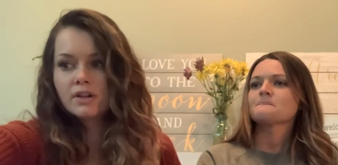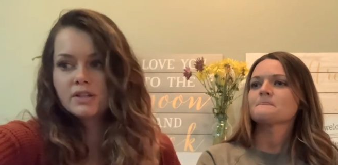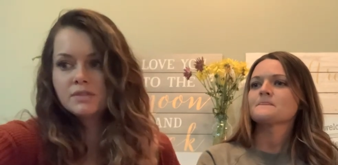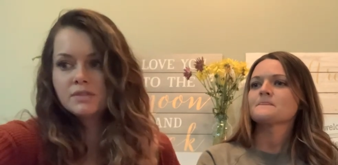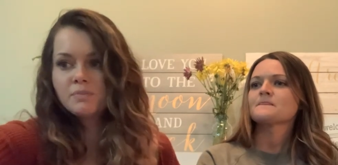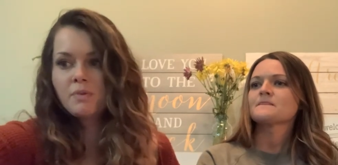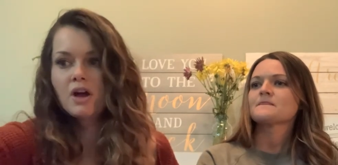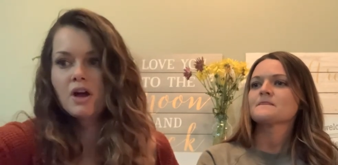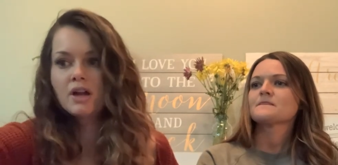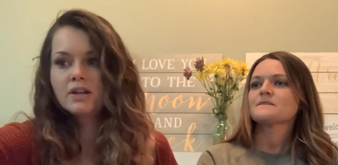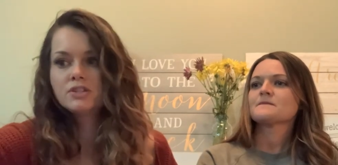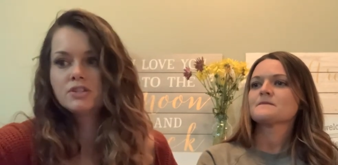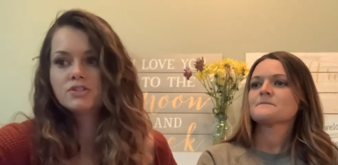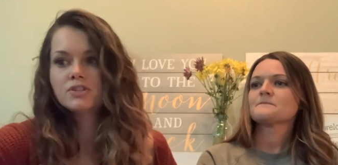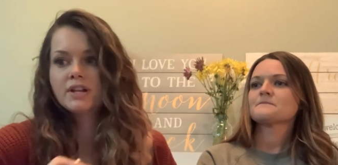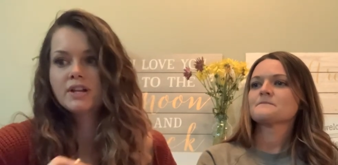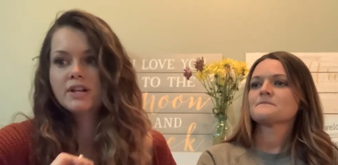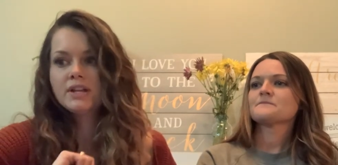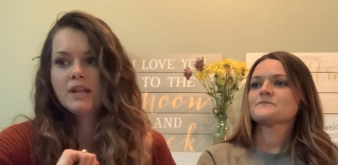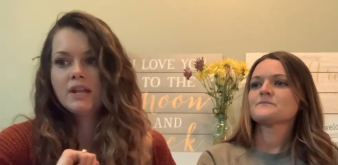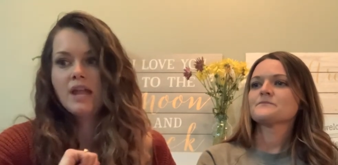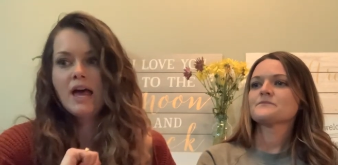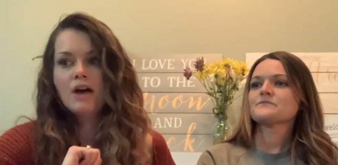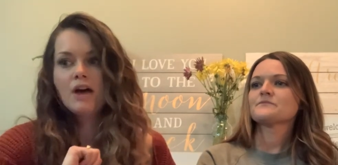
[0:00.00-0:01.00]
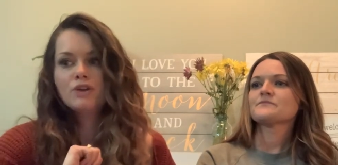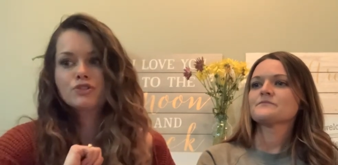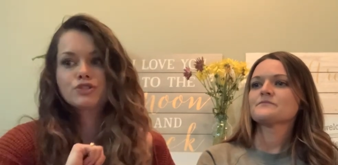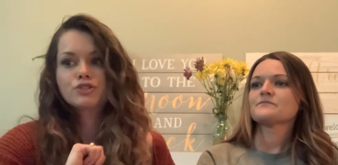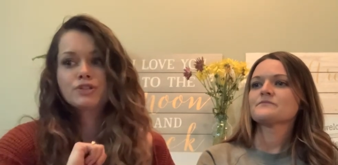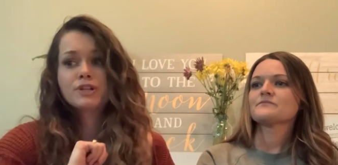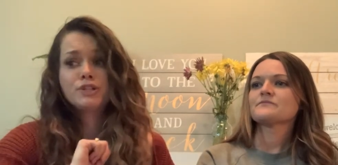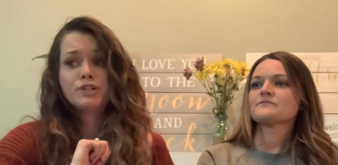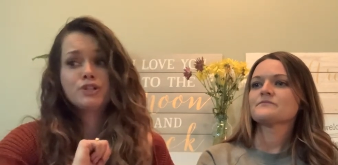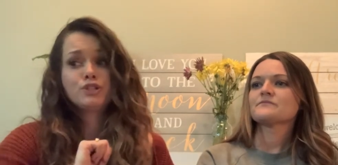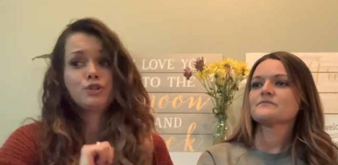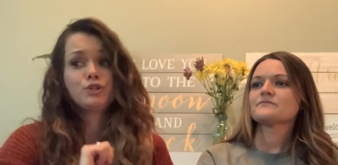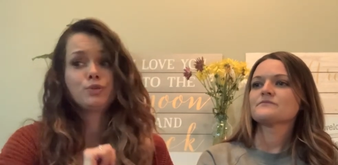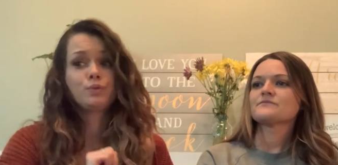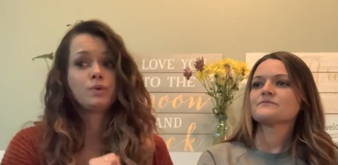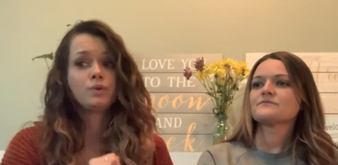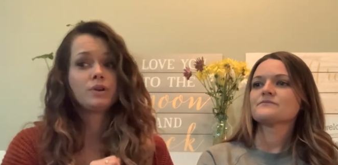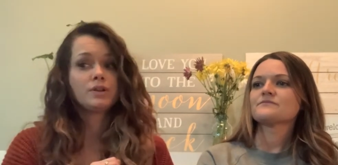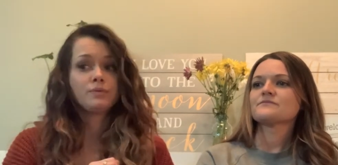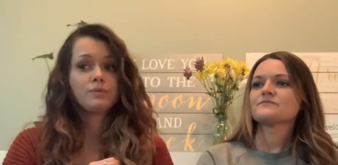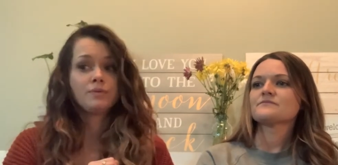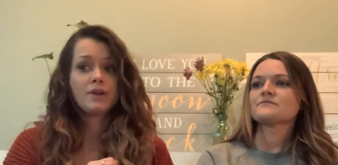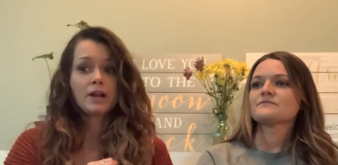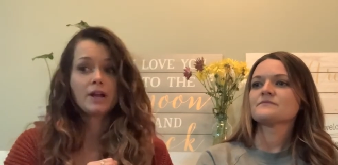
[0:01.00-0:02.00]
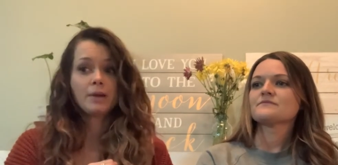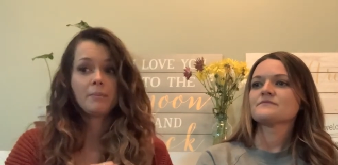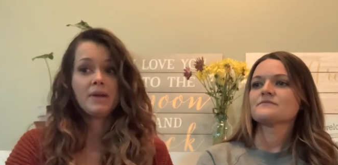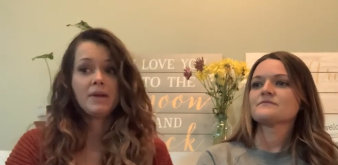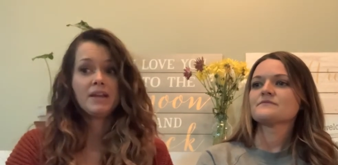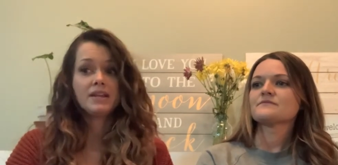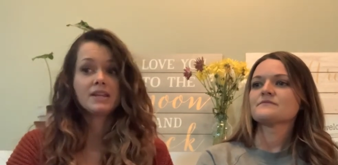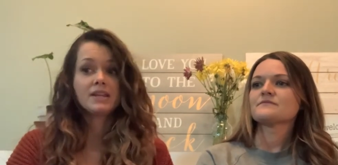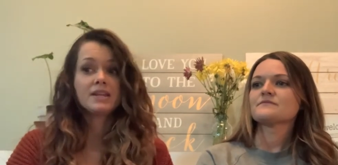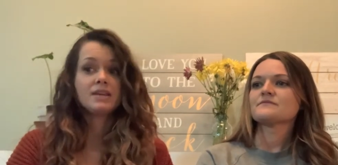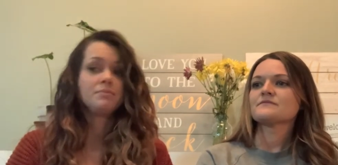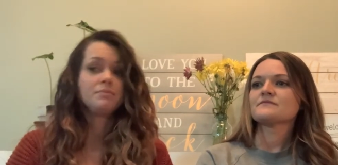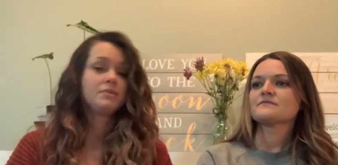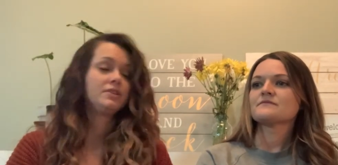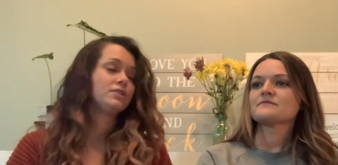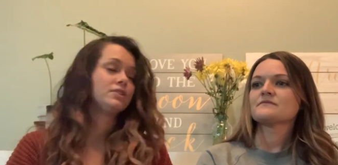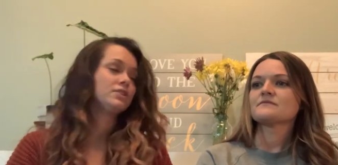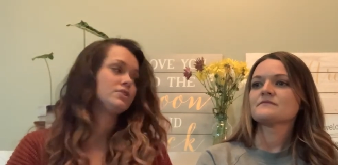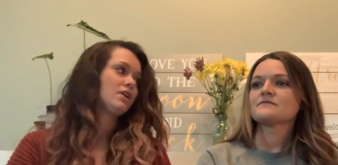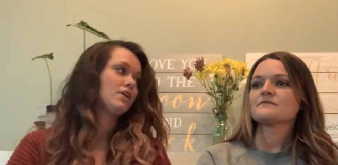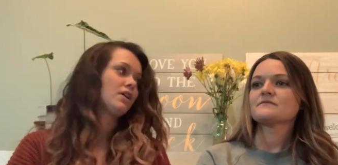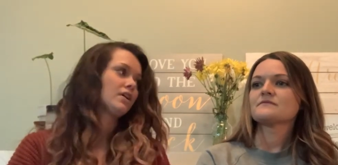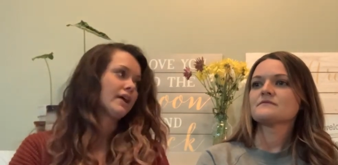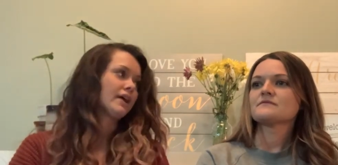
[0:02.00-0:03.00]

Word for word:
Speaker 1: is potty trained and house trained, you wouldn't recommend keeping the dog